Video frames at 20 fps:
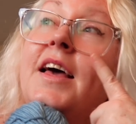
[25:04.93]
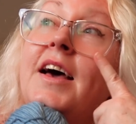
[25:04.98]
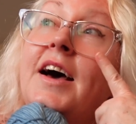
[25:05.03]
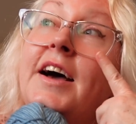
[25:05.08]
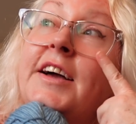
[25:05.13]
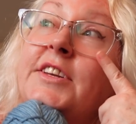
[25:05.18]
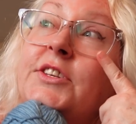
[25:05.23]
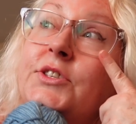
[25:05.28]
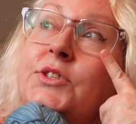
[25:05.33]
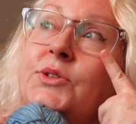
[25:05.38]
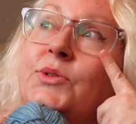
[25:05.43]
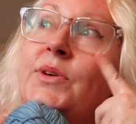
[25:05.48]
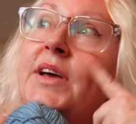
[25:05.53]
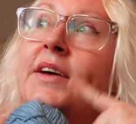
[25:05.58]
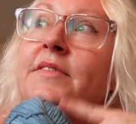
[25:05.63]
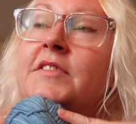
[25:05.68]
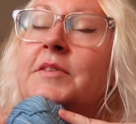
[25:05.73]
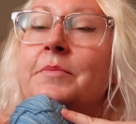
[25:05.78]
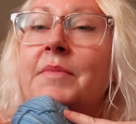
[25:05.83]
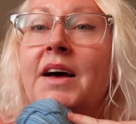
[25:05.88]
I do
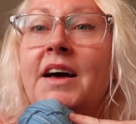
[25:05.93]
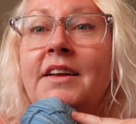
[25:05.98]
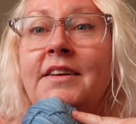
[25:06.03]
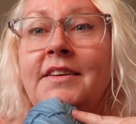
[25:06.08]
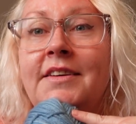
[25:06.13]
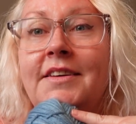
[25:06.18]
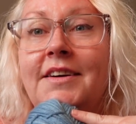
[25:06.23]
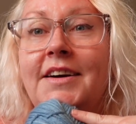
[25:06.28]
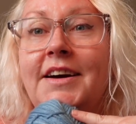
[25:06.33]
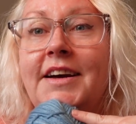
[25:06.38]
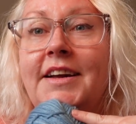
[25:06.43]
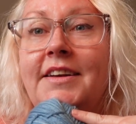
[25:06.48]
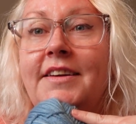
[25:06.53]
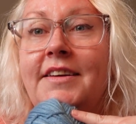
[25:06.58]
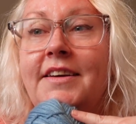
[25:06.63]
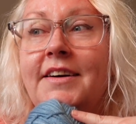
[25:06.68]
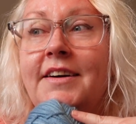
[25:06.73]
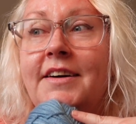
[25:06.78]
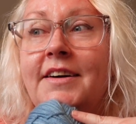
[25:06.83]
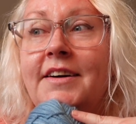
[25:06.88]
have some undyed
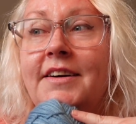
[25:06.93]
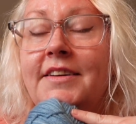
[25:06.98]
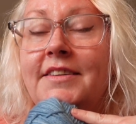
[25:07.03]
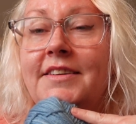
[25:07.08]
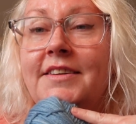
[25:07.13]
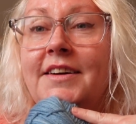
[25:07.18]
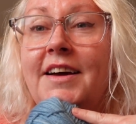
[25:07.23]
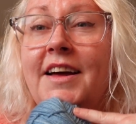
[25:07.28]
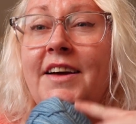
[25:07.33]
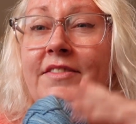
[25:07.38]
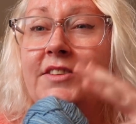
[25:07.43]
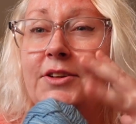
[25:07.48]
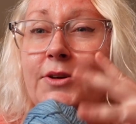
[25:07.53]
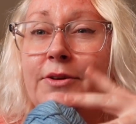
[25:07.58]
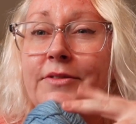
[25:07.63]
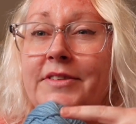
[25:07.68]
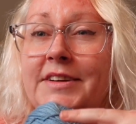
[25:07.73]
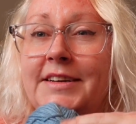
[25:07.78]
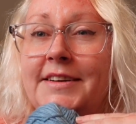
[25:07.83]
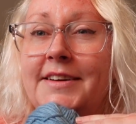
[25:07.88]
yarn. I have a lot
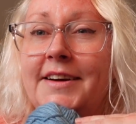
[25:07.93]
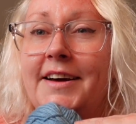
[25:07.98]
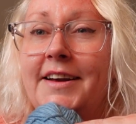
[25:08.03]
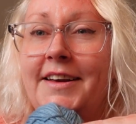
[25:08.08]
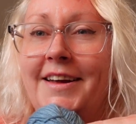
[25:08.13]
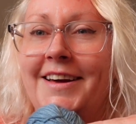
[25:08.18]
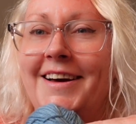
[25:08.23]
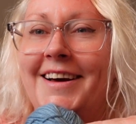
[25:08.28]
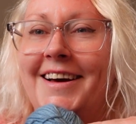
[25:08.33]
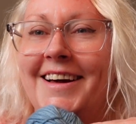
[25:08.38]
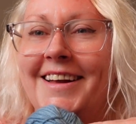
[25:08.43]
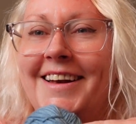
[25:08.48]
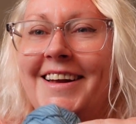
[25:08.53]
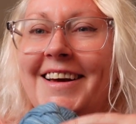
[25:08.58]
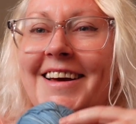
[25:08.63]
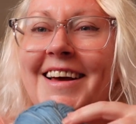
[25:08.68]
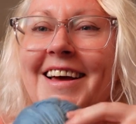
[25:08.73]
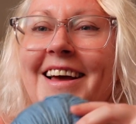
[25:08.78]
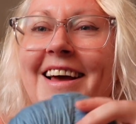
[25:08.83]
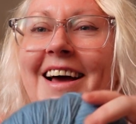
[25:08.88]
of undyed yarn.
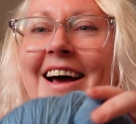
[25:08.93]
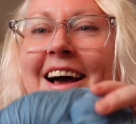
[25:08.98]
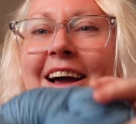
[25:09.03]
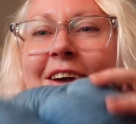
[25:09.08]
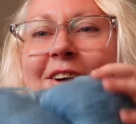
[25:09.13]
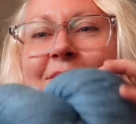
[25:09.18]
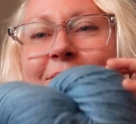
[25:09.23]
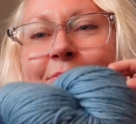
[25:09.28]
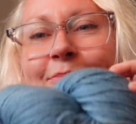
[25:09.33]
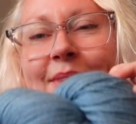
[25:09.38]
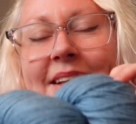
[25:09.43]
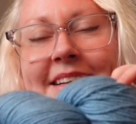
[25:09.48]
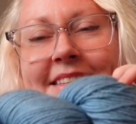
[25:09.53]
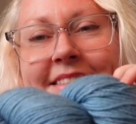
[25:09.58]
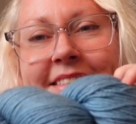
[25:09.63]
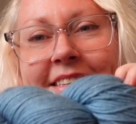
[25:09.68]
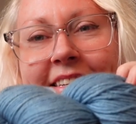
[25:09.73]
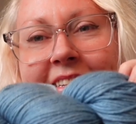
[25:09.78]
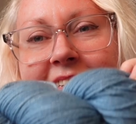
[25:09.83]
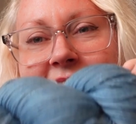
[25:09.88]
I could
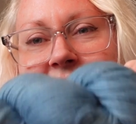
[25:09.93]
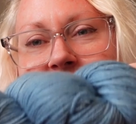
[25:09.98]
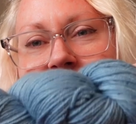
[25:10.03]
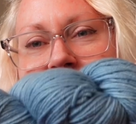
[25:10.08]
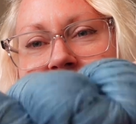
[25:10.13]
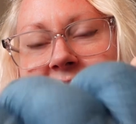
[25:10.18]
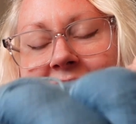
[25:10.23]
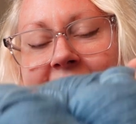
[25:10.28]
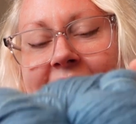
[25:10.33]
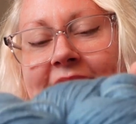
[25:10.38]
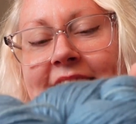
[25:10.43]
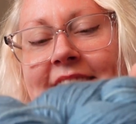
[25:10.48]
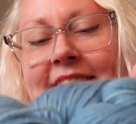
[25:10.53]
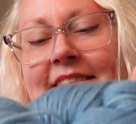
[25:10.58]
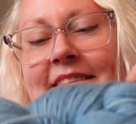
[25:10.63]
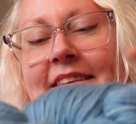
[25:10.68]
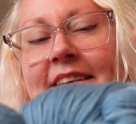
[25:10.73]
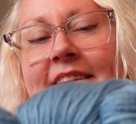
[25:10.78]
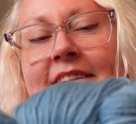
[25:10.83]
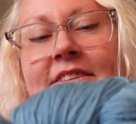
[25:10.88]
mix it with
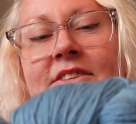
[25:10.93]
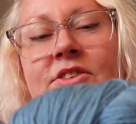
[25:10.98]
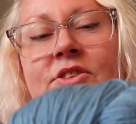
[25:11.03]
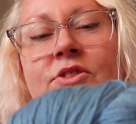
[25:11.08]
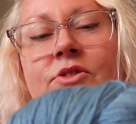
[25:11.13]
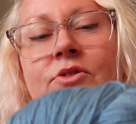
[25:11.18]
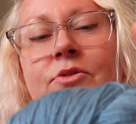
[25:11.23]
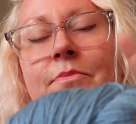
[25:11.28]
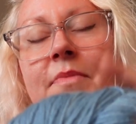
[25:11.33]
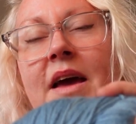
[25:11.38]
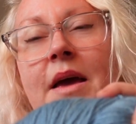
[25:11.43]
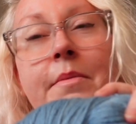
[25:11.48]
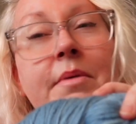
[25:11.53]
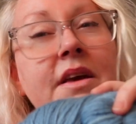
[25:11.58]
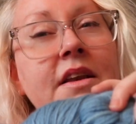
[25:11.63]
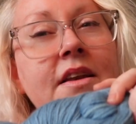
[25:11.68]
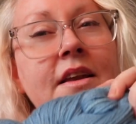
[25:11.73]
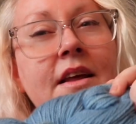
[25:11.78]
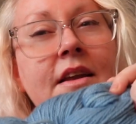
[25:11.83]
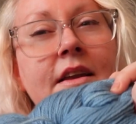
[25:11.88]
this to
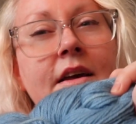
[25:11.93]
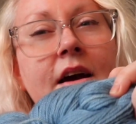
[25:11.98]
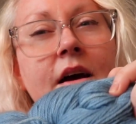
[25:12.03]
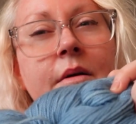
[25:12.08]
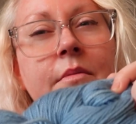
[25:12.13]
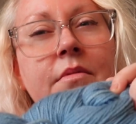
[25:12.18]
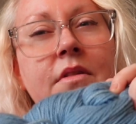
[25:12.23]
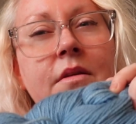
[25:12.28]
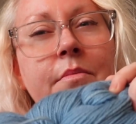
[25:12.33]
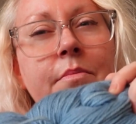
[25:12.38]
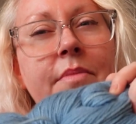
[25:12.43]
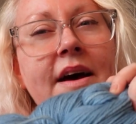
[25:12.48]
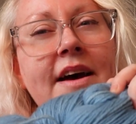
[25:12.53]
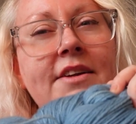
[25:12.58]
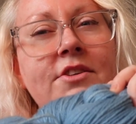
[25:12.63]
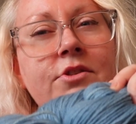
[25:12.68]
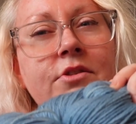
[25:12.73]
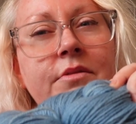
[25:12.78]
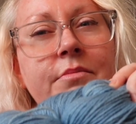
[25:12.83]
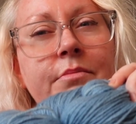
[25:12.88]
maybe knit up the
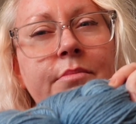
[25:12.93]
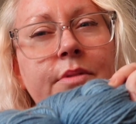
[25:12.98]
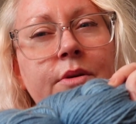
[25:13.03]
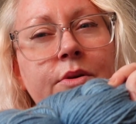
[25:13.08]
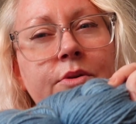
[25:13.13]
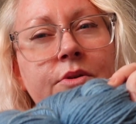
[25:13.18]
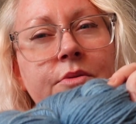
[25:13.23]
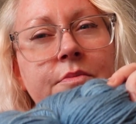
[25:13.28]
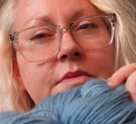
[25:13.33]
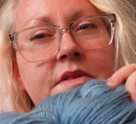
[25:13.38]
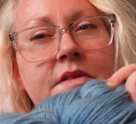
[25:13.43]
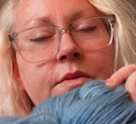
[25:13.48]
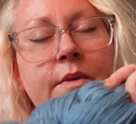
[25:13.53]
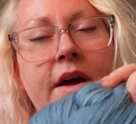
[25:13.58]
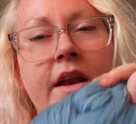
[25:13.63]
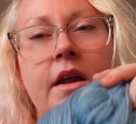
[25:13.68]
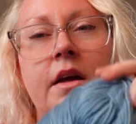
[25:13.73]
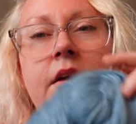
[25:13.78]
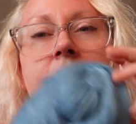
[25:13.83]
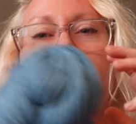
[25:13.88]
Badger and Bloom
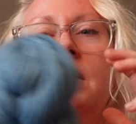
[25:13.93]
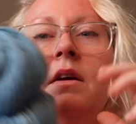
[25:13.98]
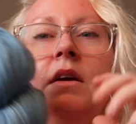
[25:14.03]
sweater,